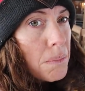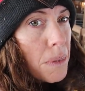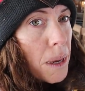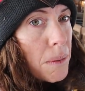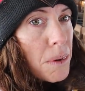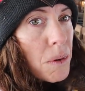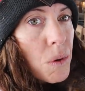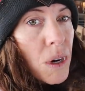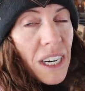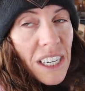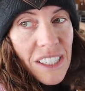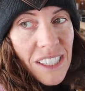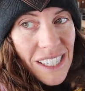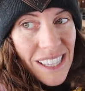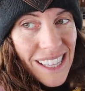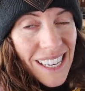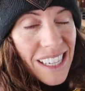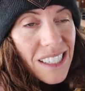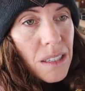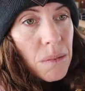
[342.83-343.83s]
Maybe when it's
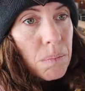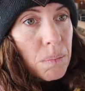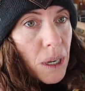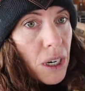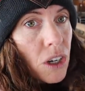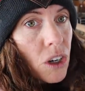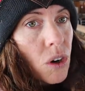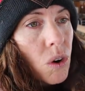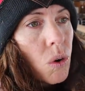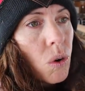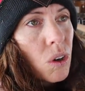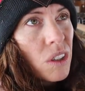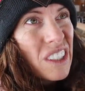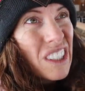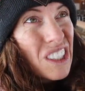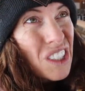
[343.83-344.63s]
this bitter cold,